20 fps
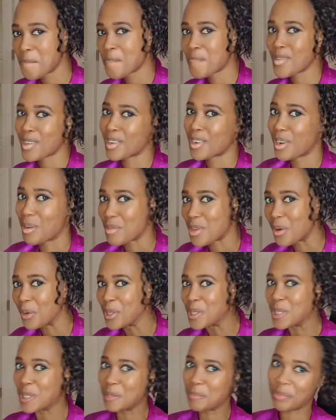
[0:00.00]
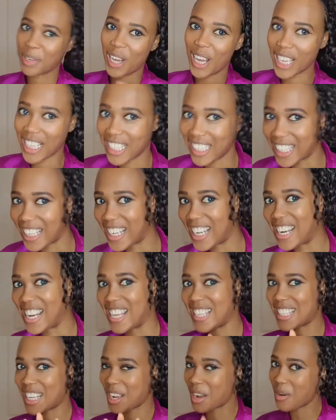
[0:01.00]
I'm going to be all sparkly and
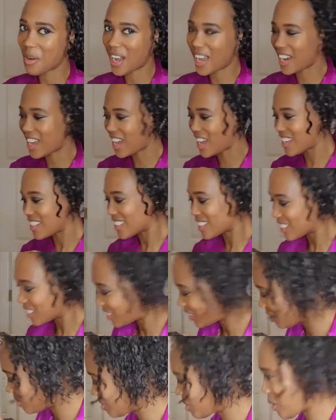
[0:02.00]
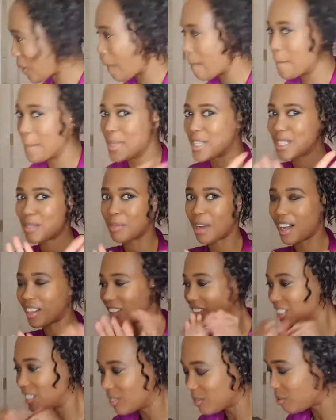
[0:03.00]
as iguanas.
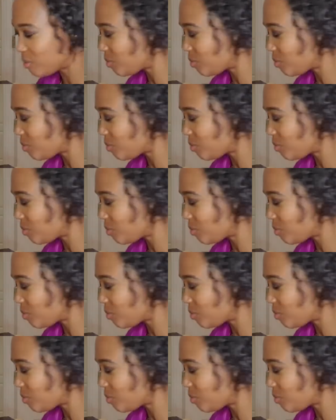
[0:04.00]
Sparkle.